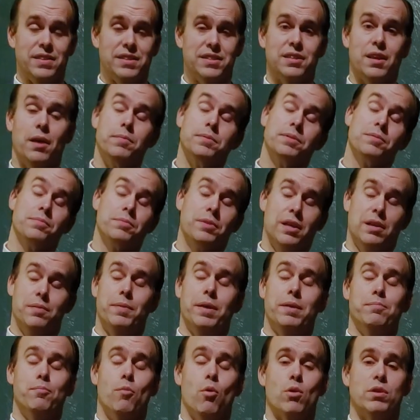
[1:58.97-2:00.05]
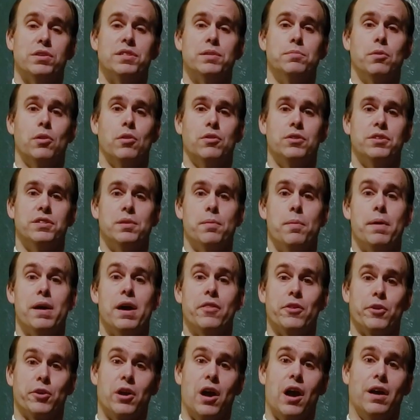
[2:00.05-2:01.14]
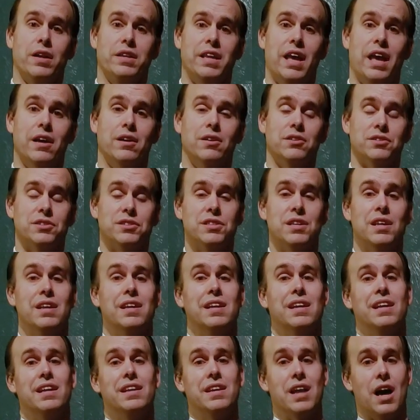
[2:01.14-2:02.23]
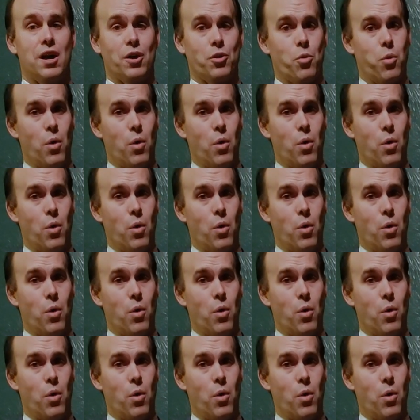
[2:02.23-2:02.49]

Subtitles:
This going to be more similar to some of my other cocktails, not